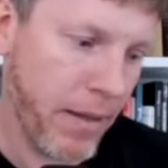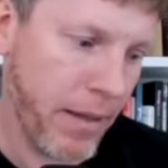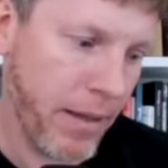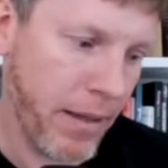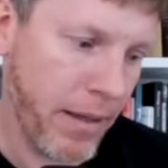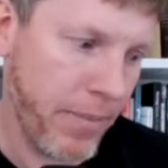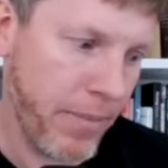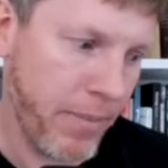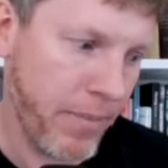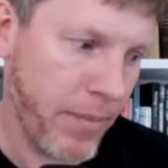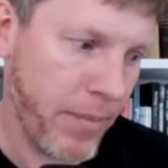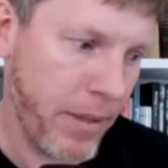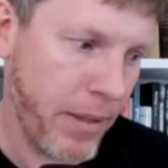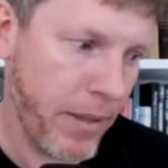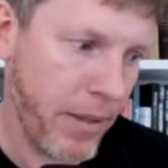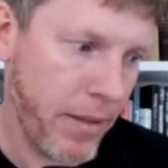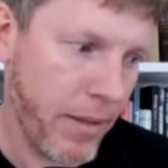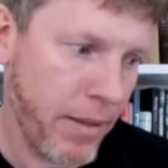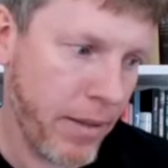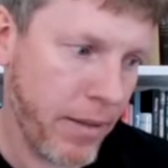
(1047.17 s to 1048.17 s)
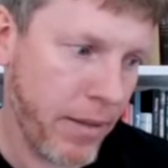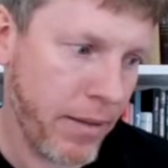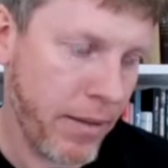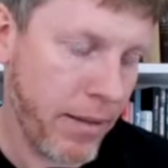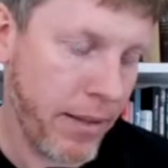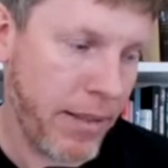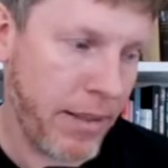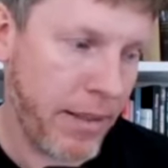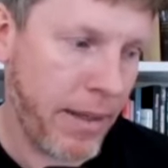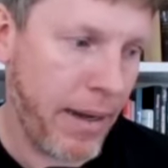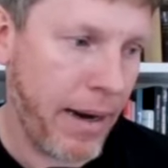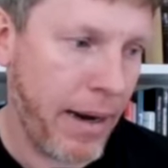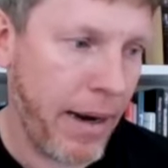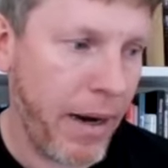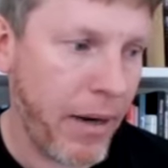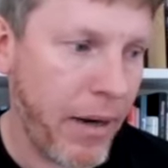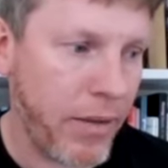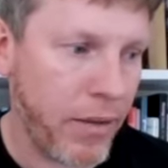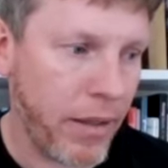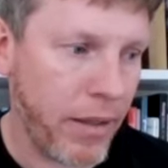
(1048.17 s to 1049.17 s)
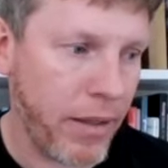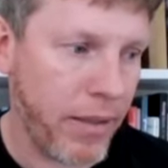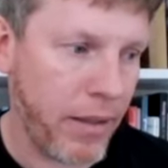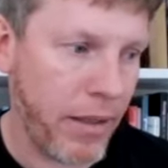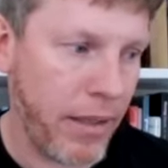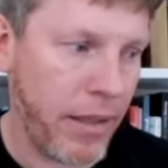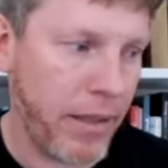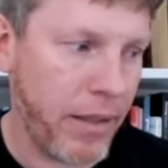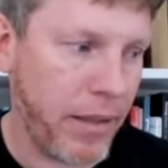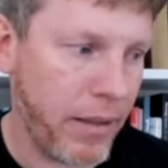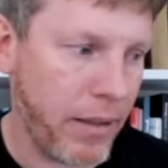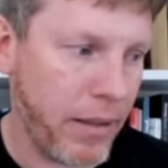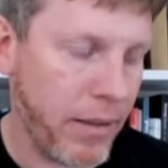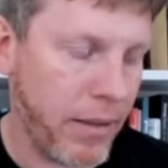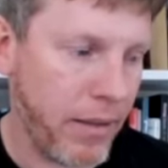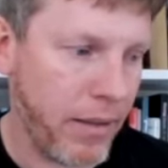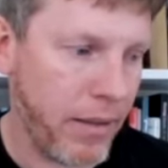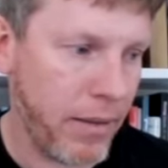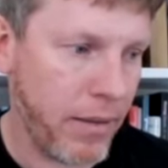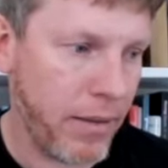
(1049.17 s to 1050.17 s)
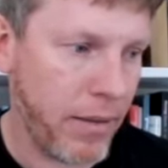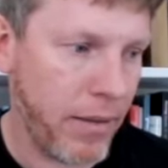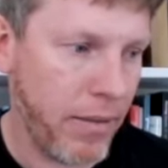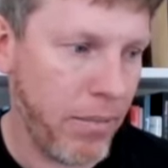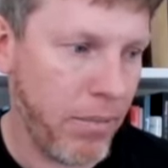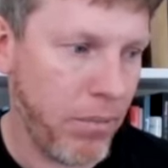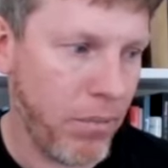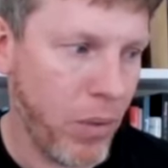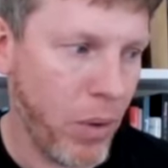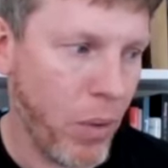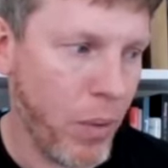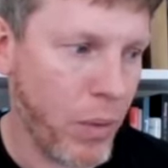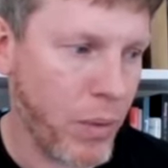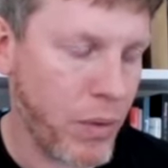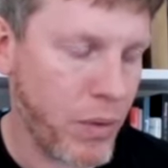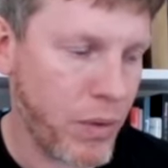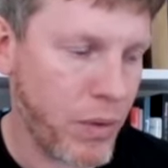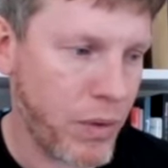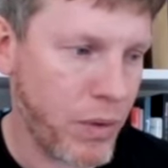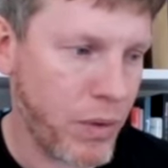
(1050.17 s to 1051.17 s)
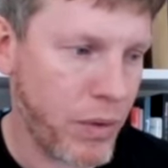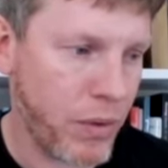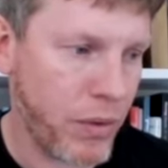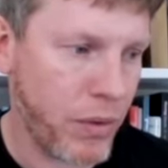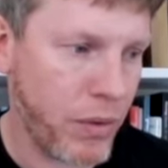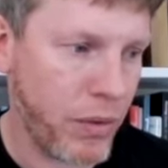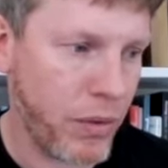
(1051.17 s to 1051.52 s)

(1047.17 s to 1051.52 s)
Okay. The car that I think most